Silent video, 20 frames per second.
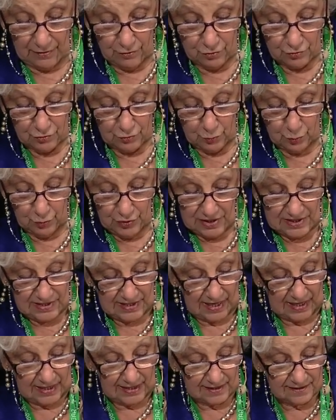
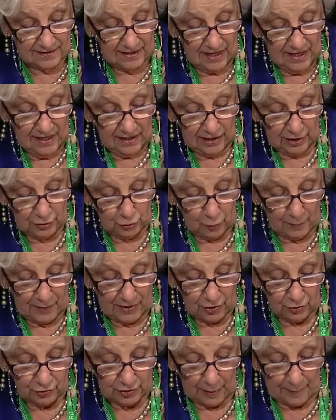explain their pain
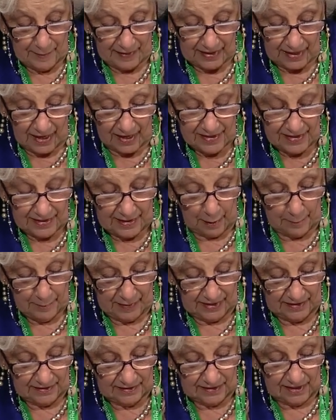over and over
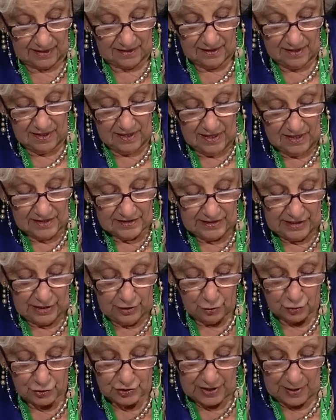again before
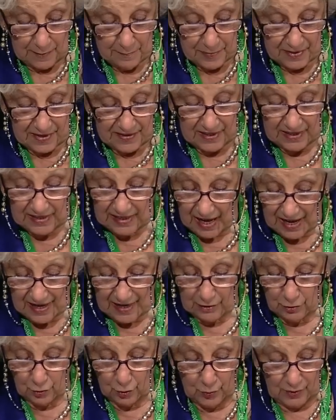legal
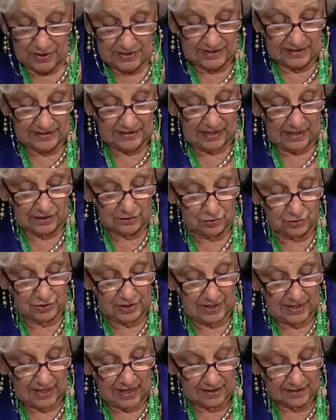experts that are just
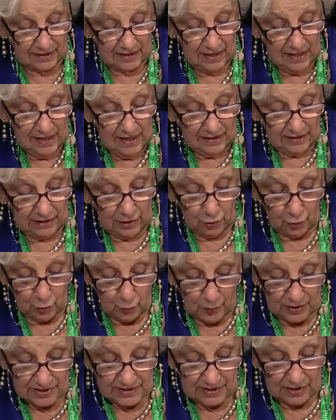taking notes,
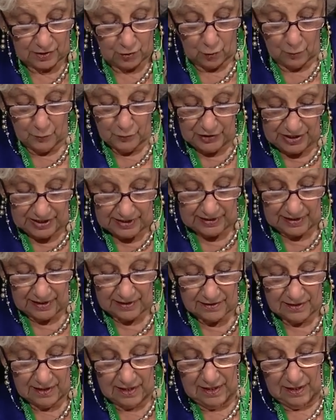but before
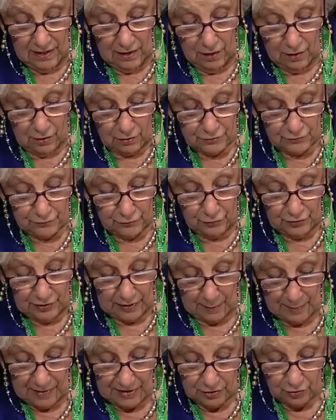the judges,
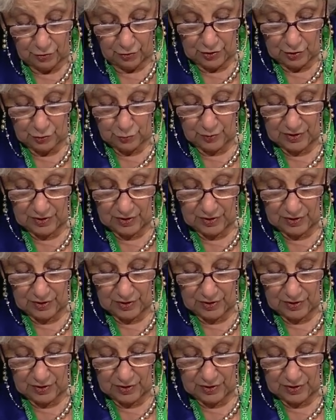before the